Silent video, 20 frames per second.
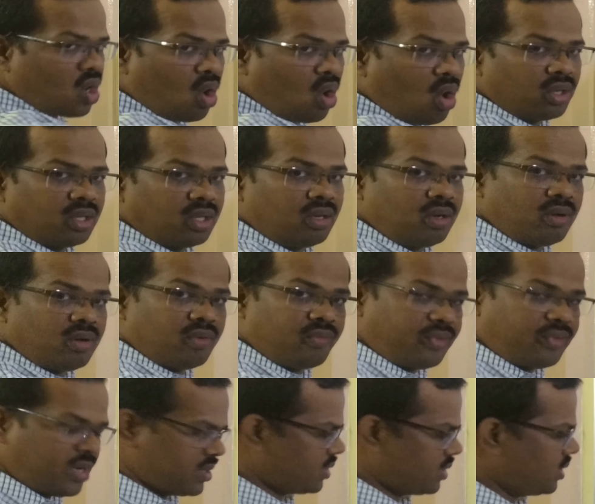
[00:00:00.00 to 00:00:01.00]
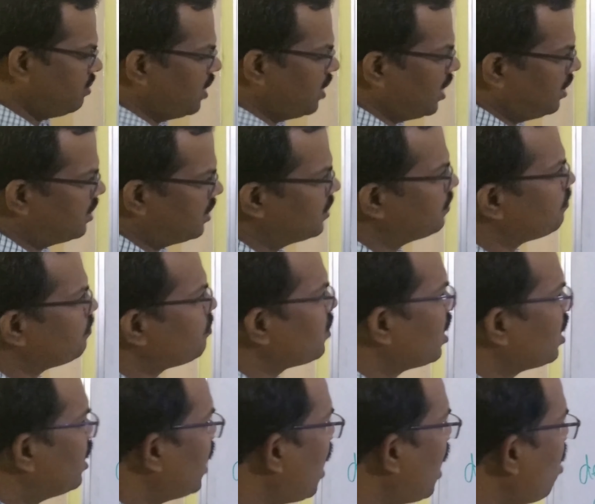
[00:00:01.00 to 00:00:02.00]
on the first event.
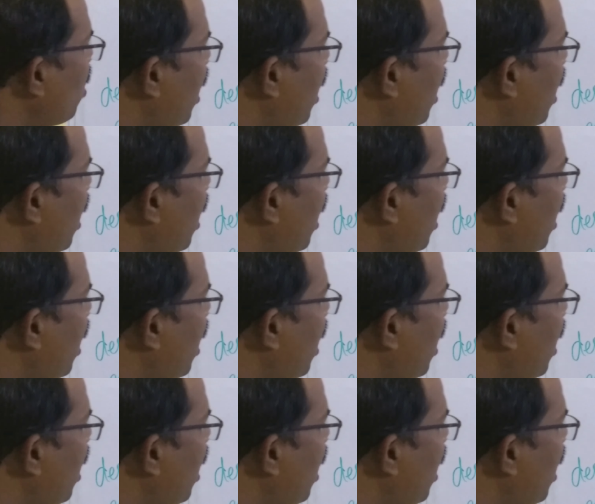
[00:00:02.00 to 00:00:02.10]
Now